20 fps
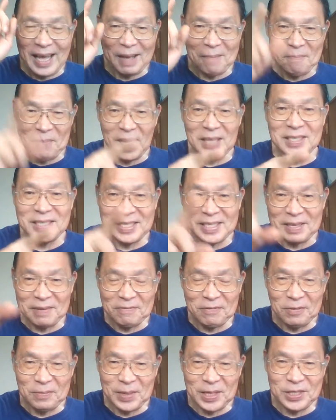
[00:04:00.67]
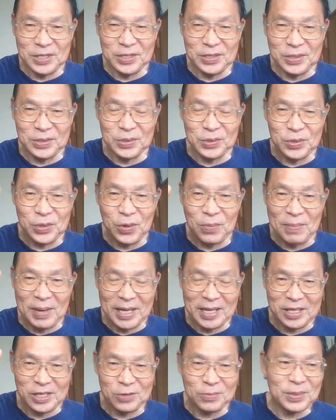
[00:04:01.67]
Pass this information to your
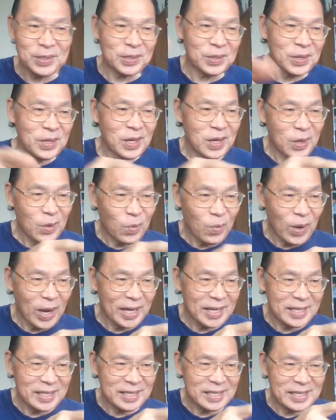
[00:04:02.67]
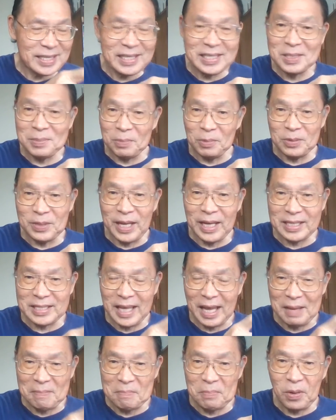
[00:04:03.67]
management, why these products
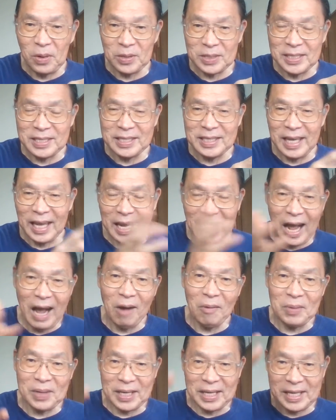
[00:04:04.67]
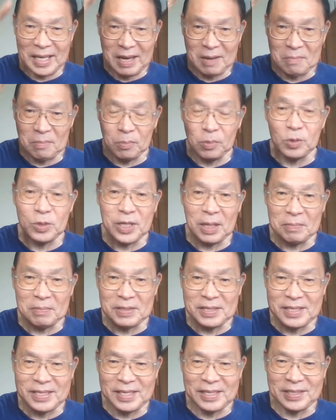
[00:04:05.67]
are important and how it can help boost up the
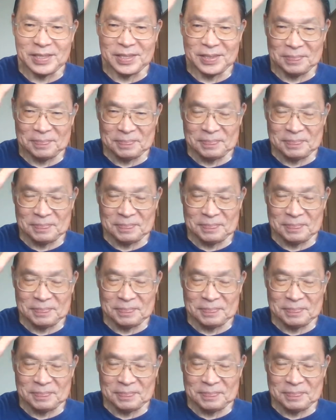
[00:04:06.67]
sales.